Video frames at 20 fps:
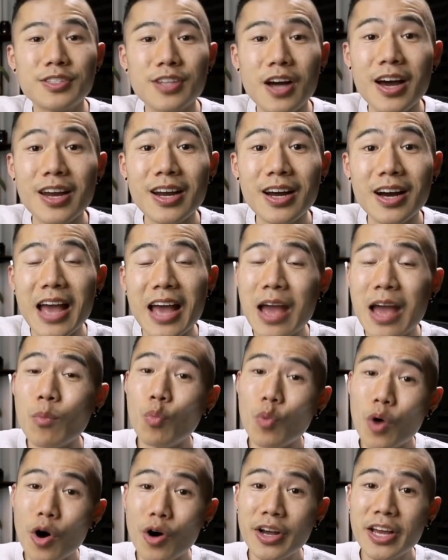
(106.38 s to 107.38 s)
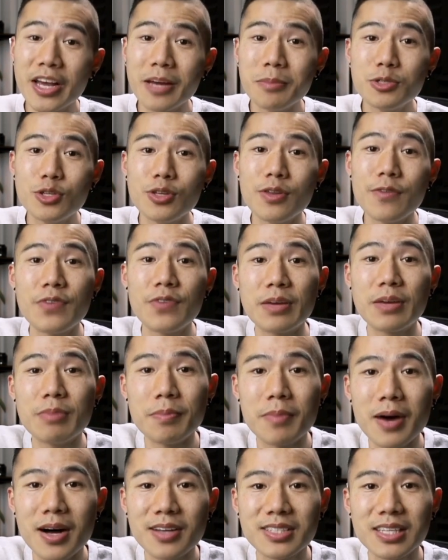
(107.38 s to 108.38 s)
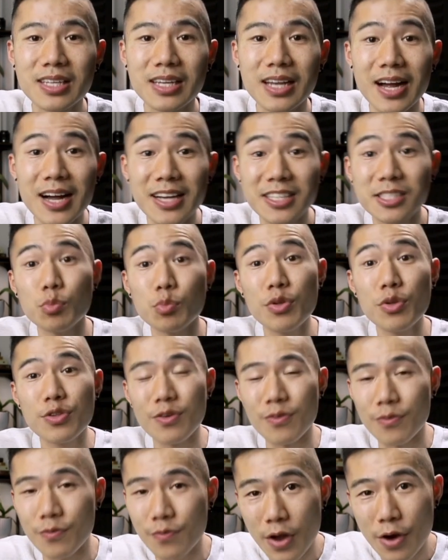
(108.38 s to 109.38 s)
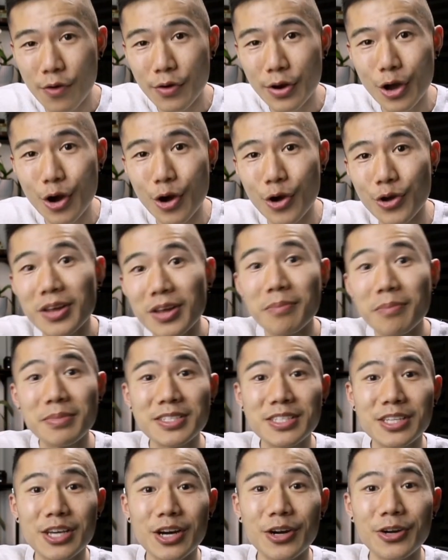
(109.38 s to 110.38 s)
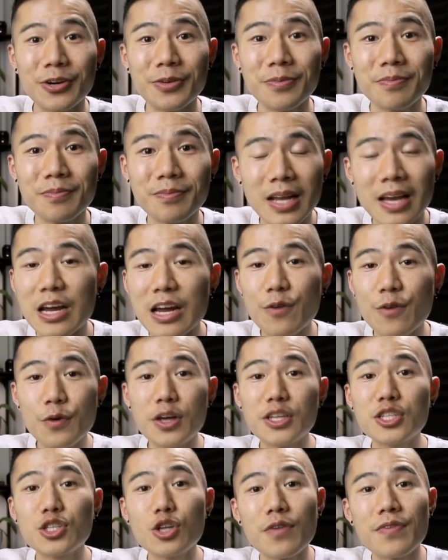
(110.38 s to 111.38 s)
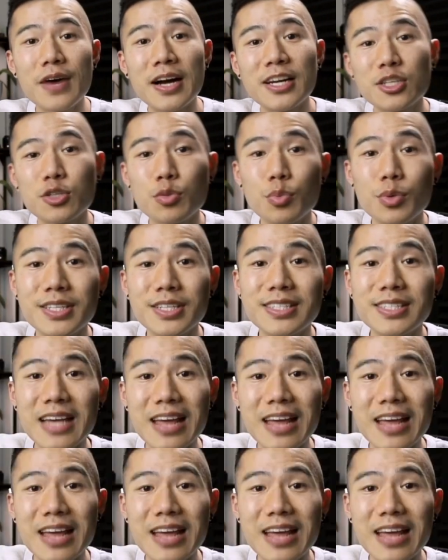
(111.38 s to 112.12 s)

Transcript: when he teaches, which just makes watching the material much more engaging. Engaging, uh,